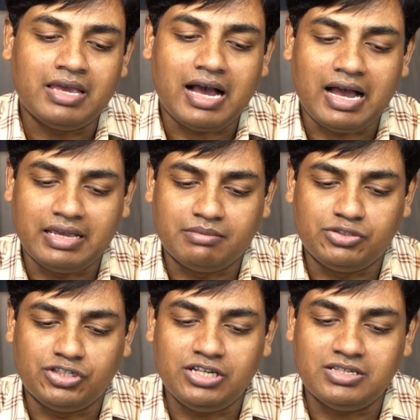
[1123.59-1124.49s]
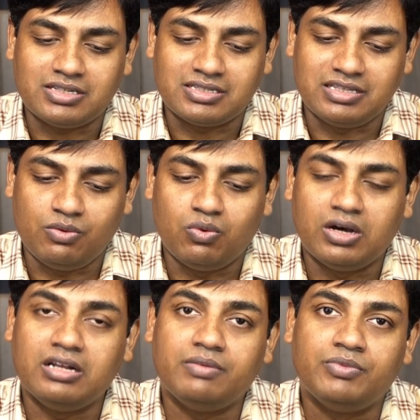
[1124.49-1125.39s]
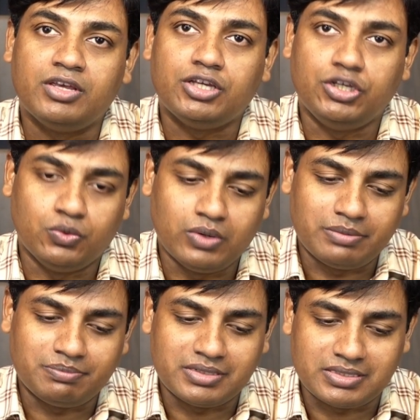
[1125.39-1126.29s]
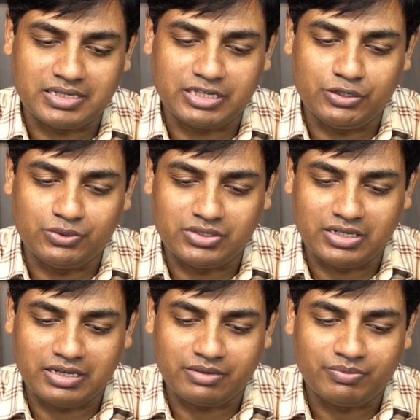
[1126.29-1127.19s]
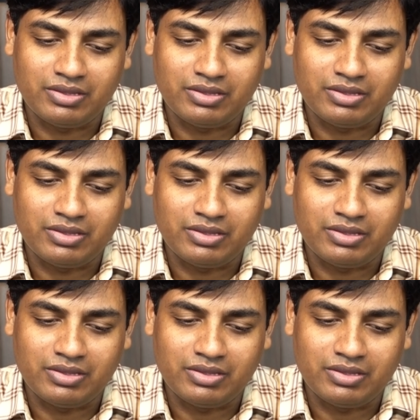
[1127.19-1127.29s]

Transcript: "I am Jesus, the one you are persecuting."